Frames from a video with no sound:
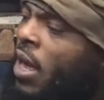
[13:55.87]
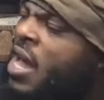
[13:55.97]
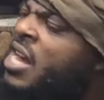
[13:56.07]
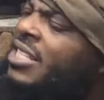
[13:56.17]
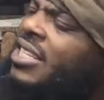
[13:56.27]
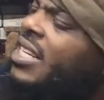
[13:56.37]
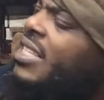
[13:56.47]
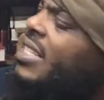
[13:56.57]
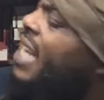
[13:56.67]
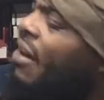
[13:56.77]
She
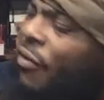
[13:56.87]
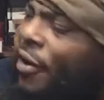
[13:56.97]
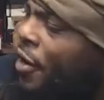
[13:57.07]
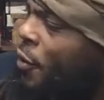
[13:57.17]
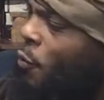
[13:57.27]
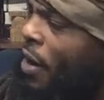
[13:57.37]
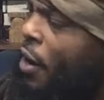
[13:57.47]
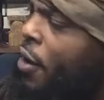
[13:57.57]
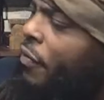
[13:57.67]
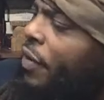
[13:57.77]
is never
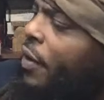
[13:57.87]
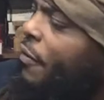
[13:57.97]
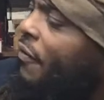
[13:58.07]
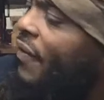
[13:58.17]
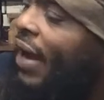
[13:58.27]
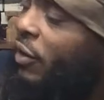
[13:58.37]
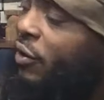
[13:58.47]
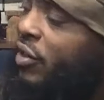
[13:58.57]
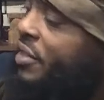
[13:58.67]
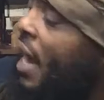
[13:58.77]
unaware of the effect
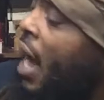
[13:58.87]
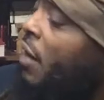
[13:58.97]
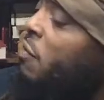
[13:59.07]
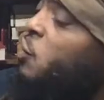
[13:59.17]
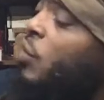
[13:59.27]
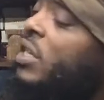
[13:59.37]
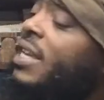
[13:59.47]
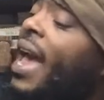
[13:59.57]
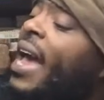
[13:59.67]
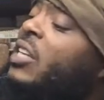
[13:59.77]
her style of dress
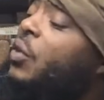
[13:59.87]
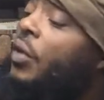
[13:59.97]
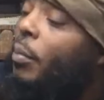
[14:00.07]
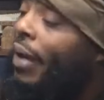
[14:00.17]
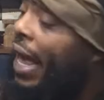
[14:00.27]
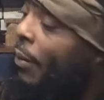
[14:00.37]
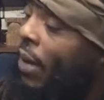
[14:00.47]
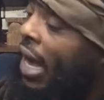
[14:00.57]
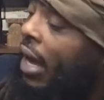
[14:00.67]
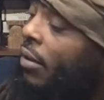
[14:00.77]
has on the black
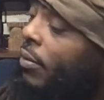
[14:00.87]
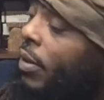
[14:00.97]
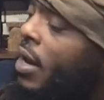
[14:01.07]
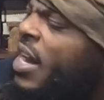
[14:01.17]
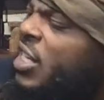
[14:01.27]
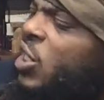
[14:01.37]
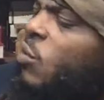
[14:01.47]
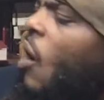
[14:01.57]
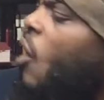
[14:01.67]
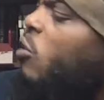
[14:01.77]
man. She
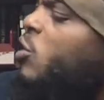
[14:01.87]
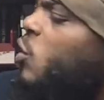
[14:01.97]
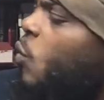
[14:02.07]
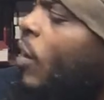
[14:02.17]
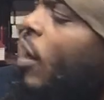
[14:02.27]
will also wear